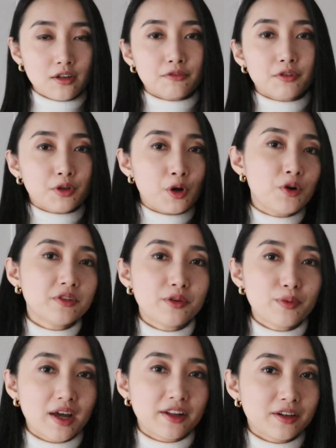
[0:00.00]
For
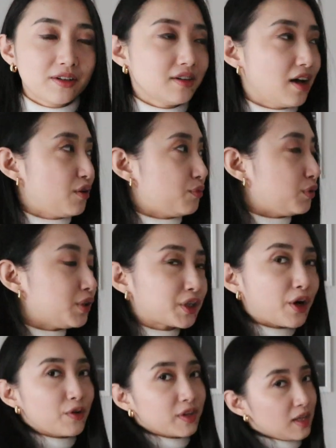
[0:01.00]
colder weather, a wool
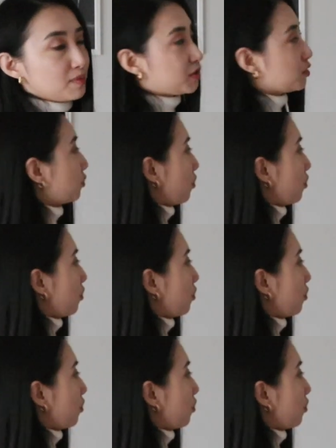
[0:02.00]
coat keeps you